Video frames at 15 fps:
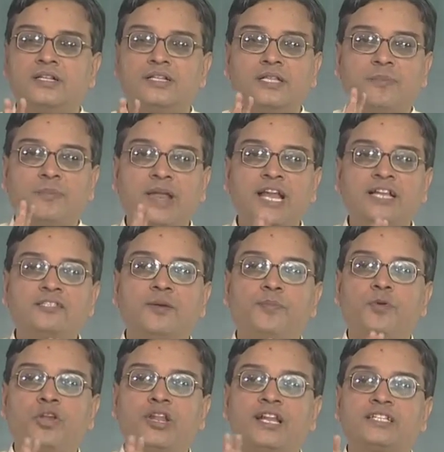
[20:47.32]
The planes of
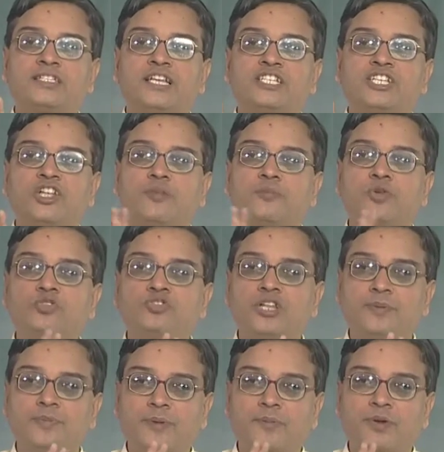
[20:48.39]
polarization are
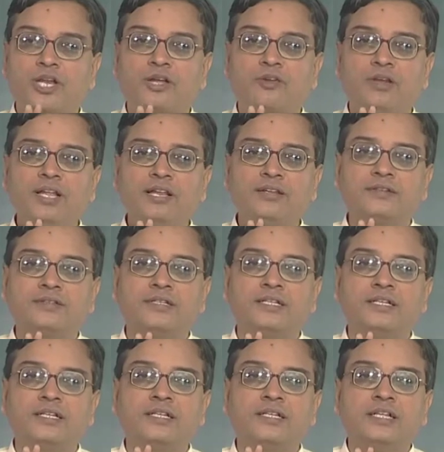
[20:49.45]
mutually perpendicular,
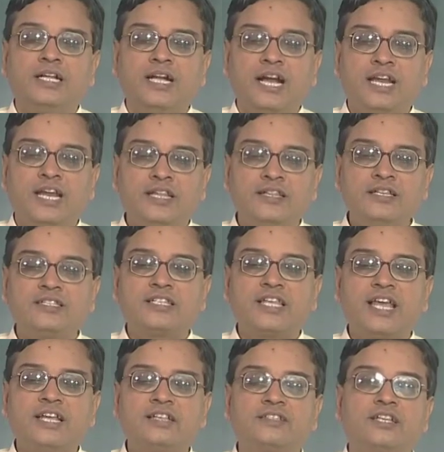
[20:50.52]
and in this
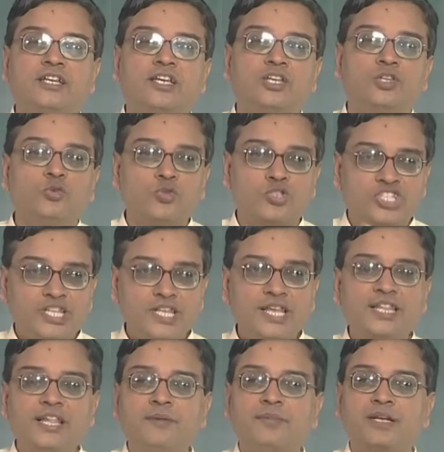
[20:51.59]
case you see
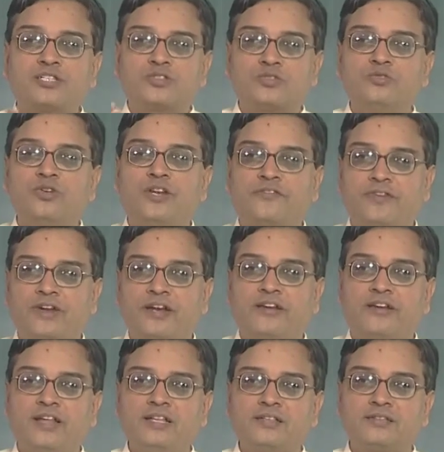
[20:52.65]
them as two different
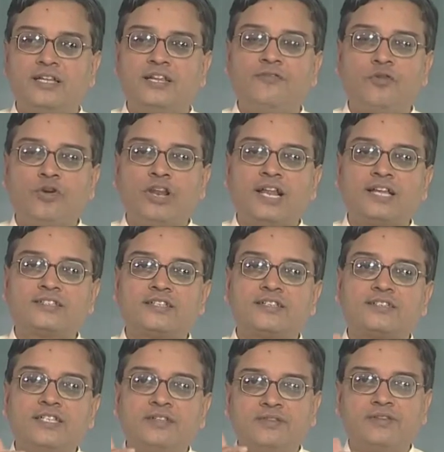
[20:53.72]
rays. In
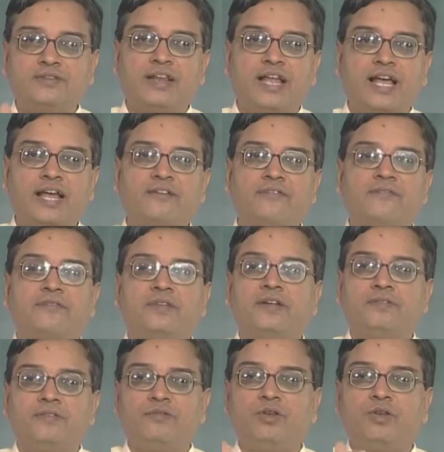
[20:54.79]
photoelasticity
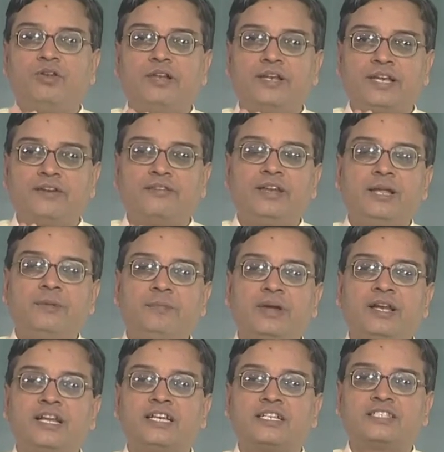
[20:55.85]
we will develop
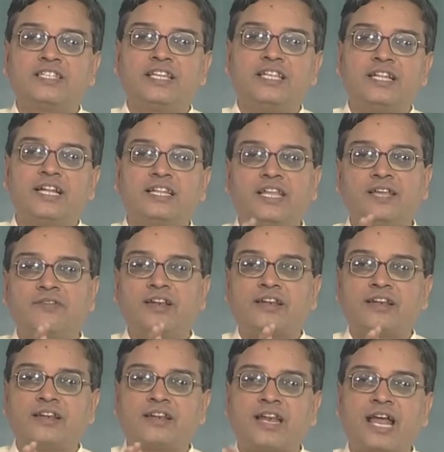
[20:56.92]
it and see that they will
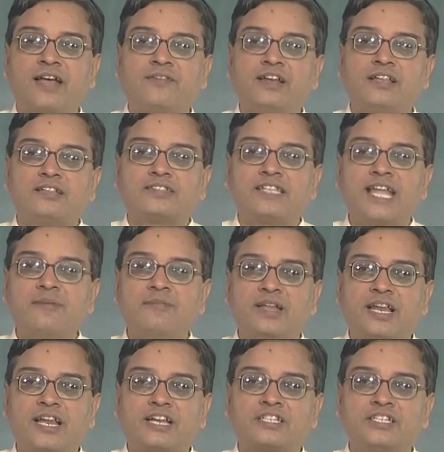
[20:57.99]
travel in the same
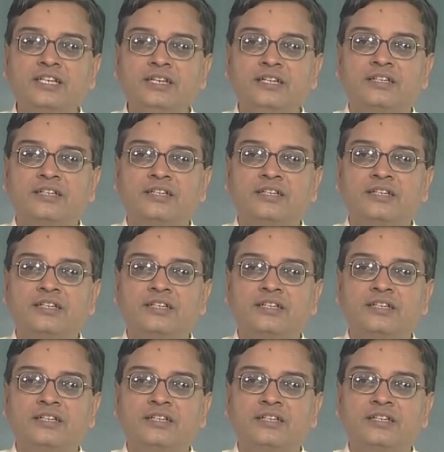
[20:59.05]
direction